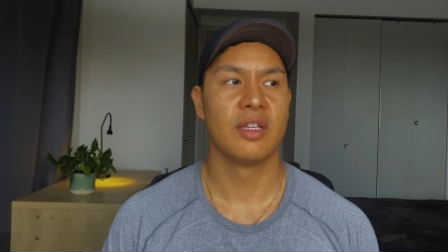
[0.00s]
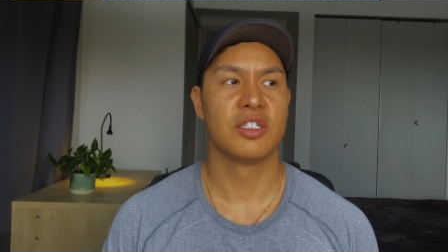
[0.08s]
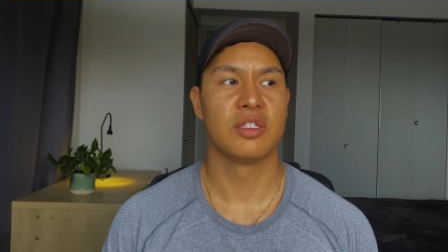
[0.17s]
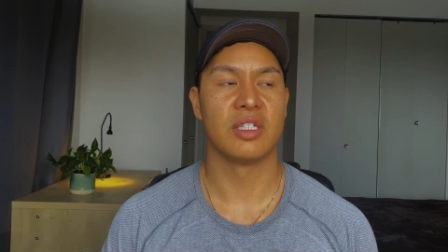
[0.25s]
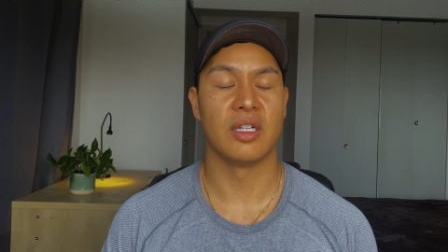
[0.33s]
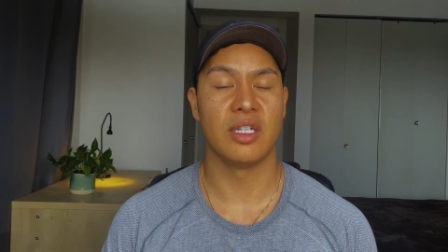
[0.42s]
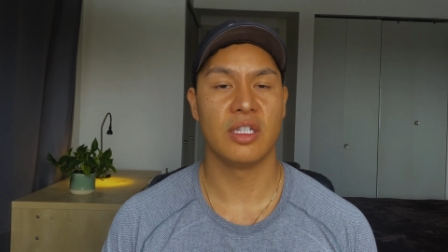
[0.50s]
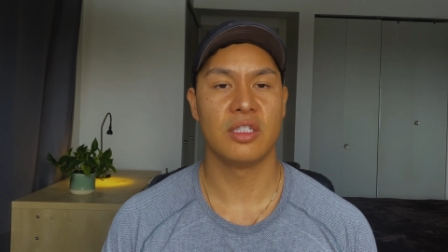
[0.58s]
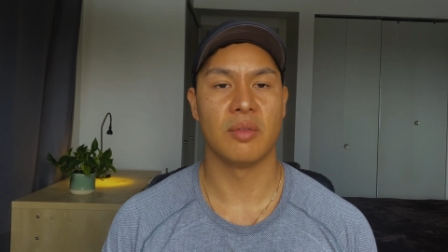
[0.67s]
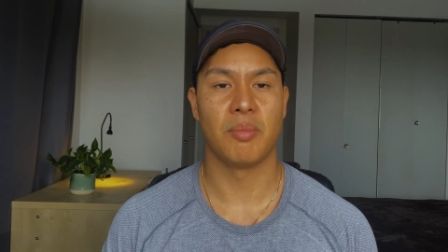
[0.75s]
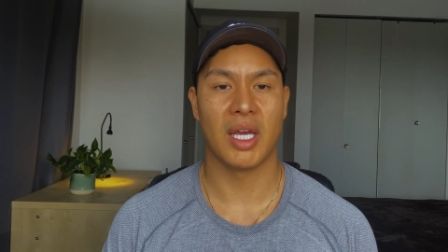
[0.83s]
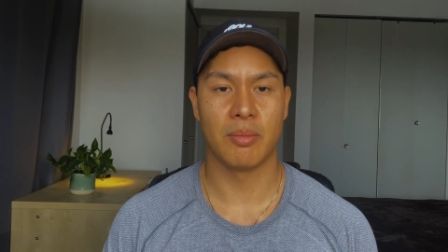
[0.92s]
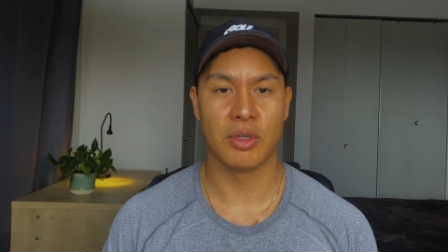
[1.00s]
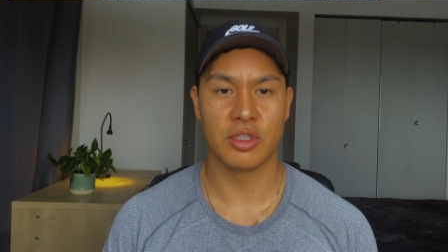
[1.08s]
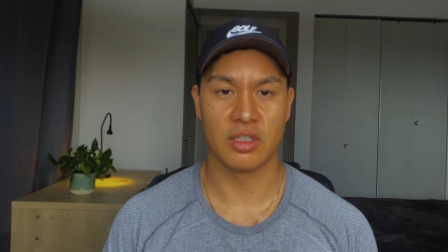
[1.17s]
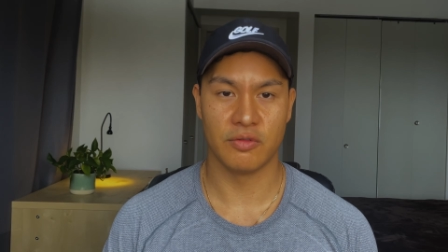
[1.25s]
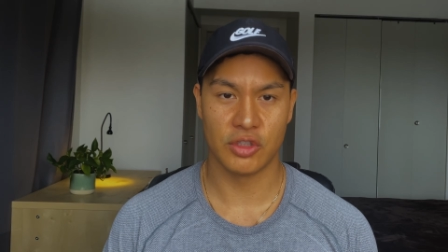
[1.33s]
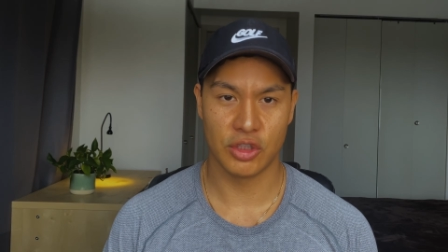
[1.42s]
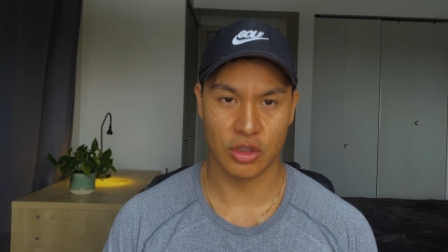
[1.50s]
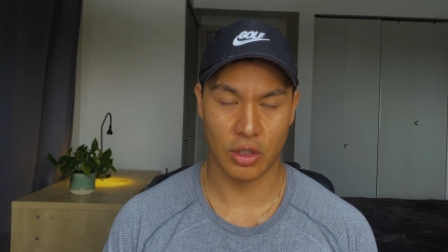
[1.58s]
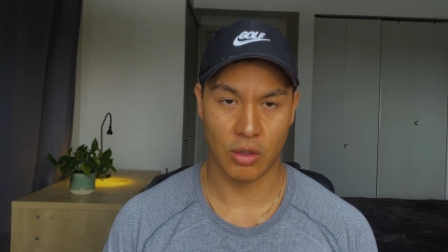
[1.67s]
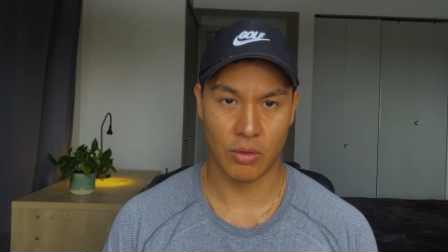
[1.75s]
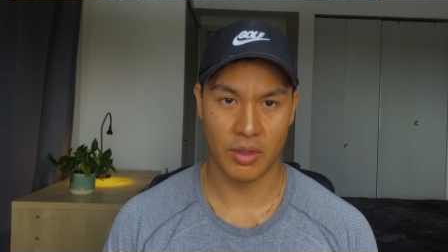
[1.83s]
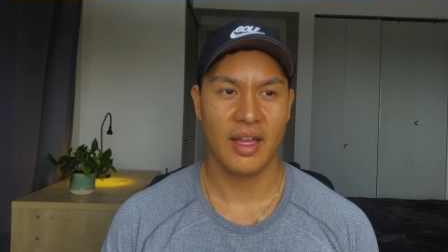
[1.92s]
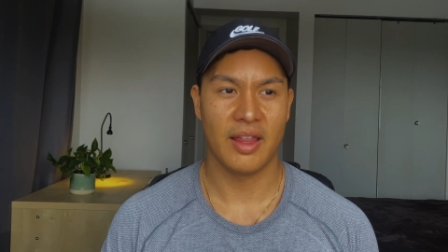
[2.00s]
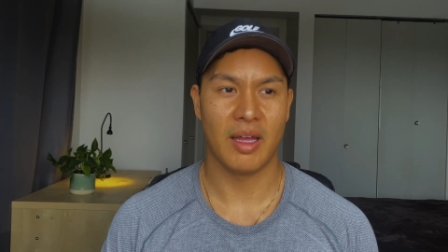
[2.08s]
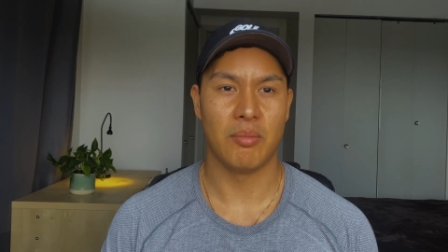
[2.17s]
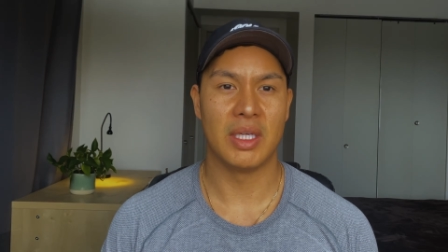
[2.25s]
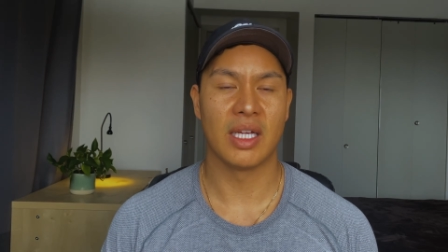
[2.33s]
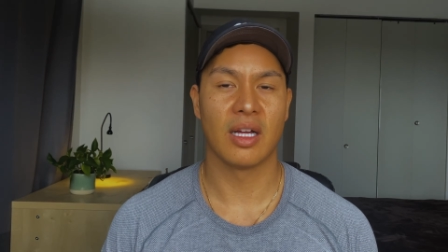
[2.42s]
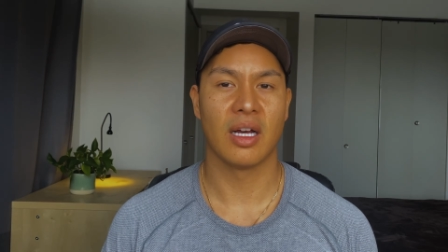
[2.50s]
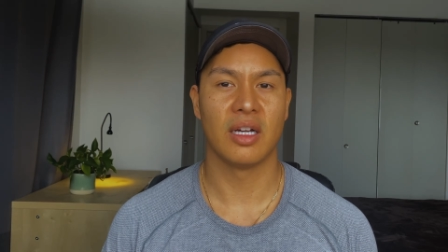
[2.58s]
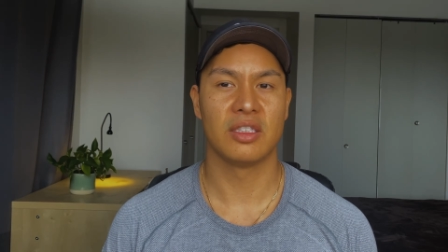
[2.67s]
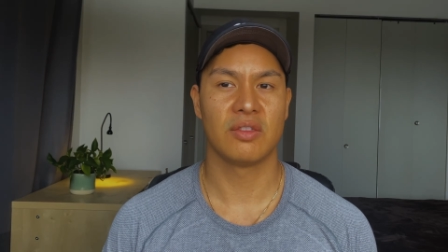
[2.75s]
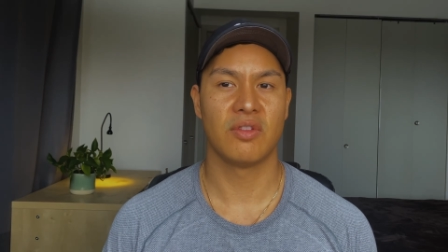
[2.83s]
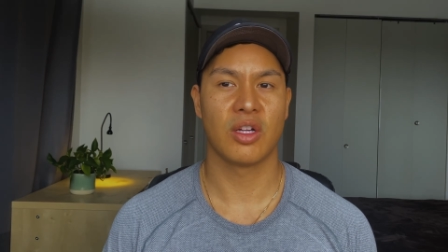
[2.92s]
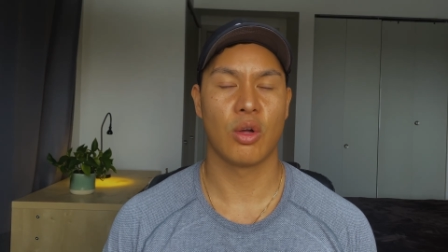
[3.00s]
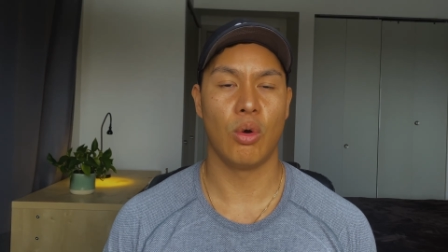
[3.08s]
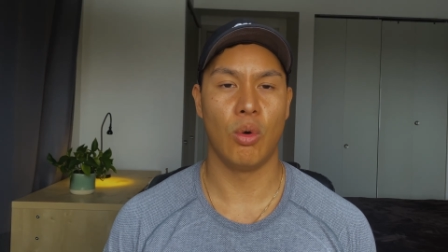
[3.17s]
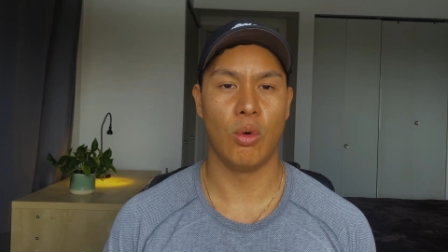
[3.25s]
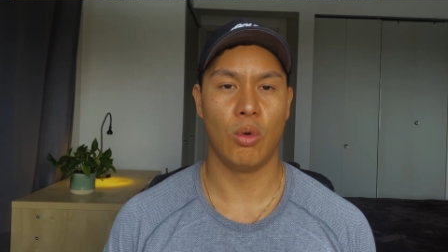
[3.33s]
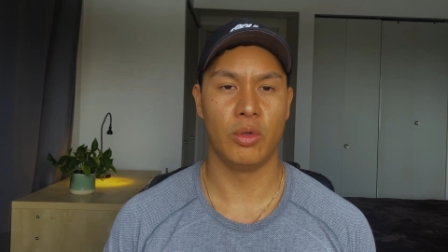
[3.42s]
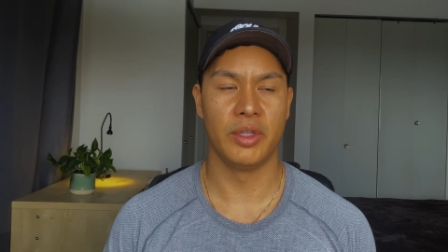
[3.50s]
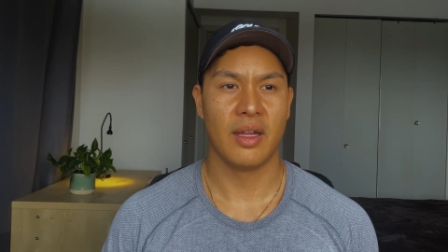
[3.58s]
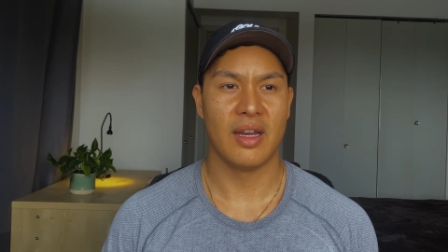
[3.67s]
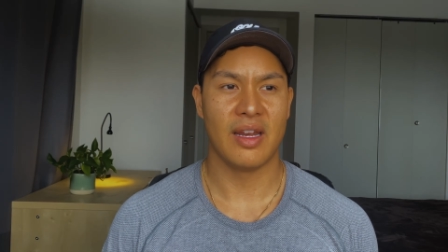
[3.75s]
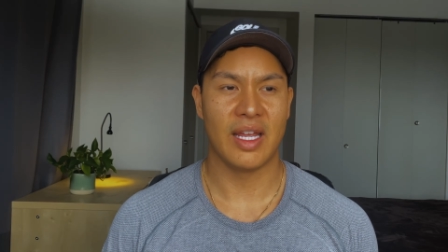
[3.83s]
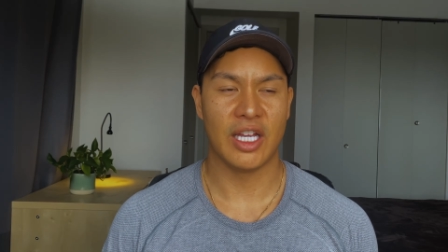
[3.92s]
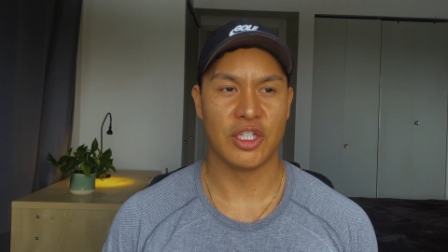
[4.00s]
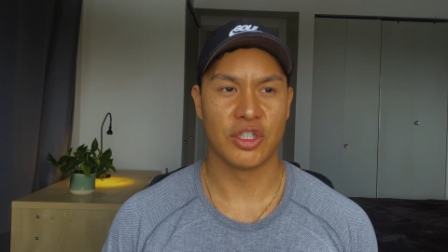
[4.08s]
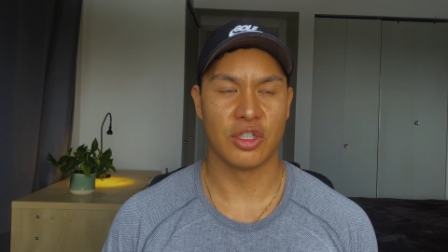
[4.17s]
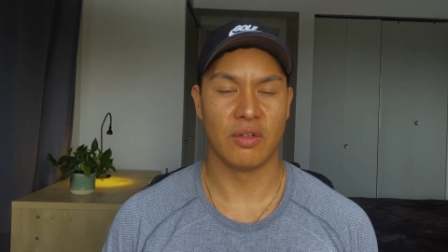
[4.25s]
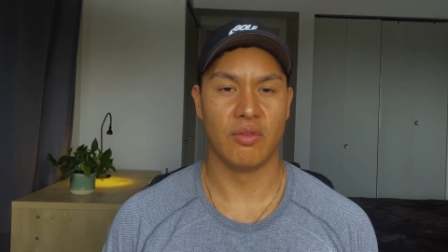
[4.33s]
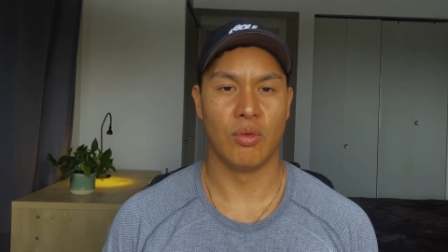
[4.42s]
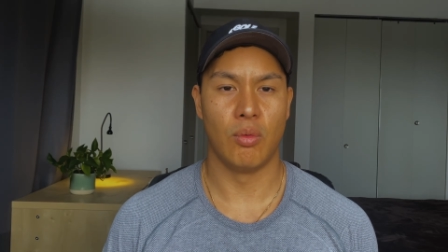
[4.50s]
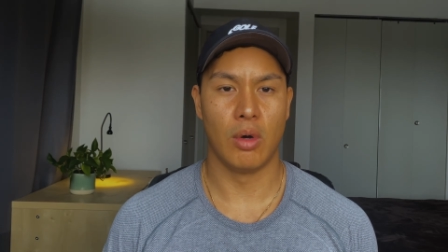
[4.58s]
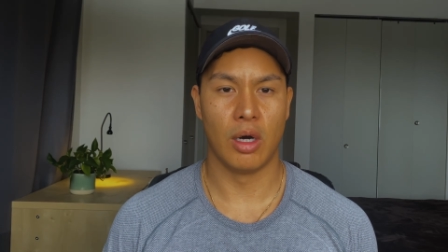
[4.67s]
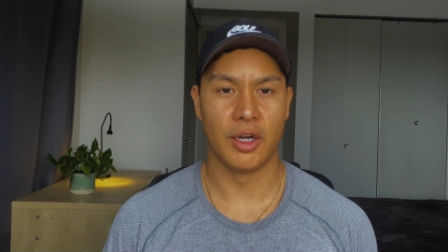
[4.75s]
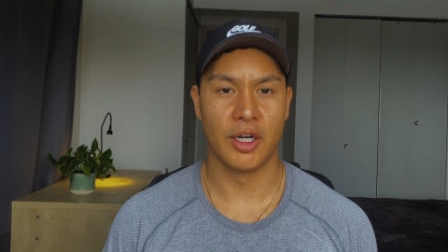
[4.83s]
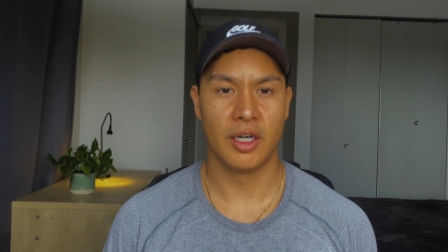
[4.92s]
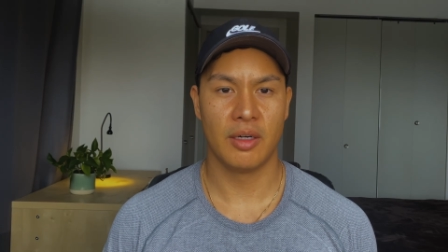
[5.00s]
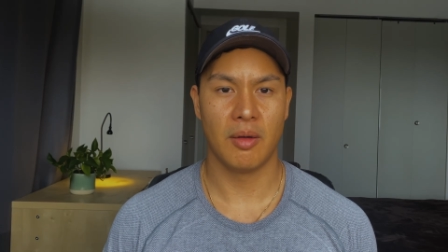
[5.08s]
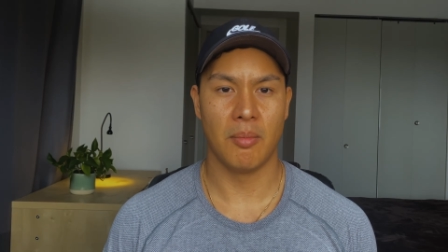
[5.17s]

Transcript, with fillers: studies and papers have shown that because of the cold nature of the water